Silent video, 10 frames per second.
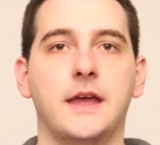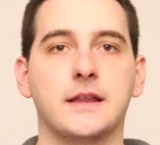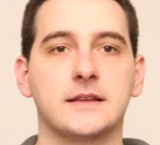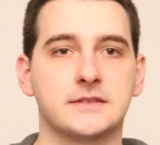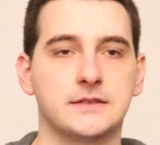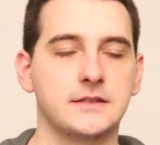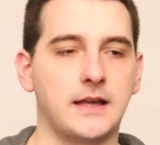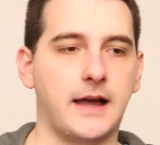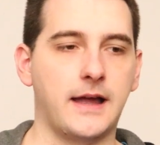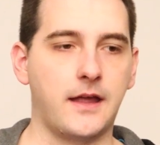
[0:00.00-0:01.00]
And since
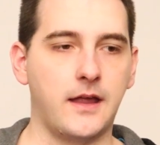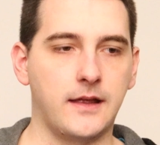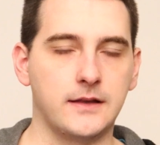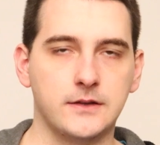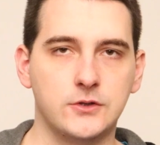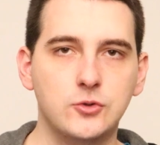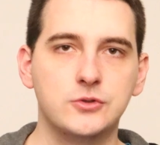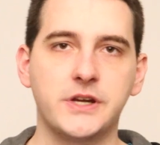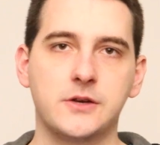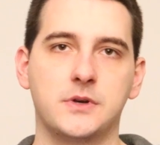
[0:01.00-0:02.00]
I
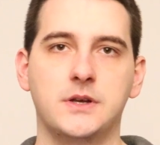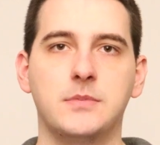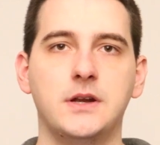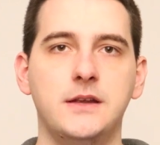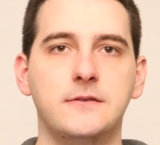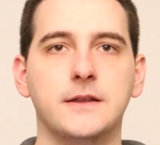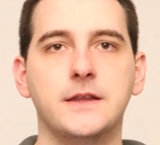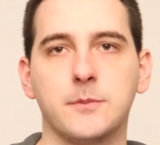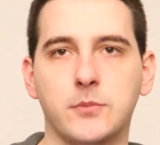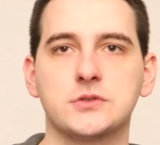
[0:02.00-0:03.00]
do genuinely believe that
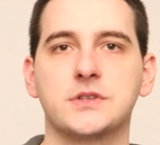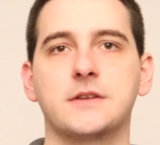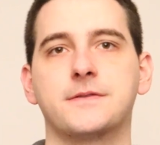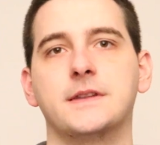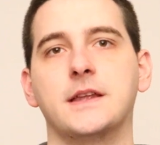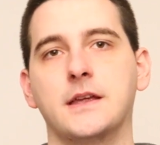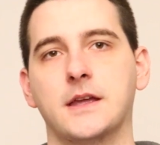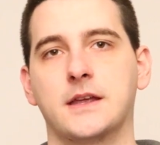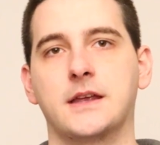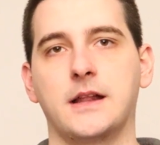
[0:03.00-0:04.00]
they're positive and
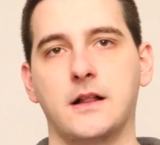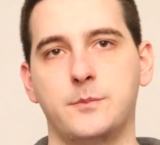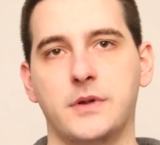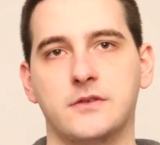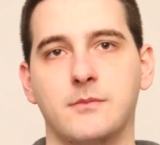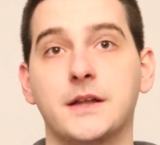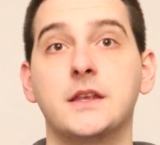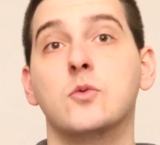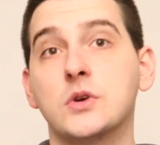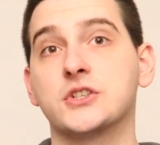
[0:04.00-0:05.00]
they can help
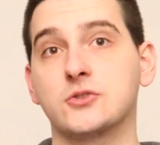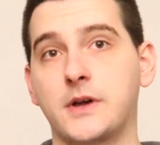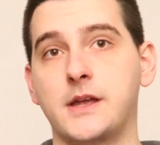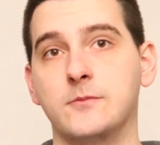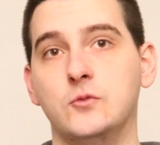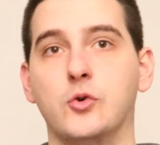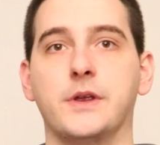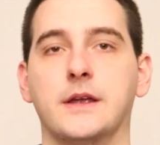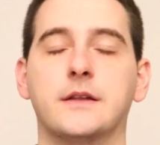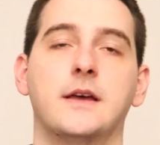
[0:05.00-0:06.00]
everybody, which is why I'm
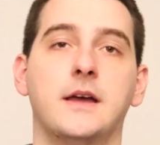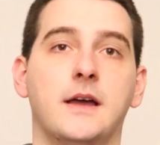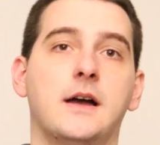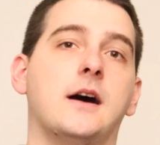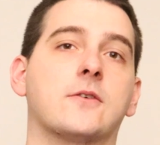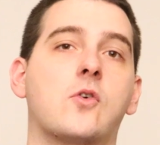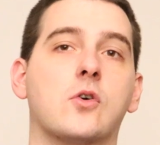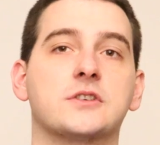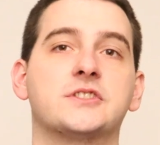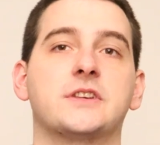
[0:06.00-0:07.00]
doing it. Of
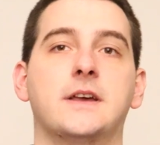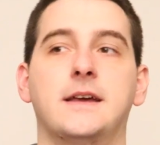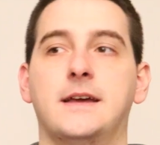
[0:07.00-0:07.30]
course,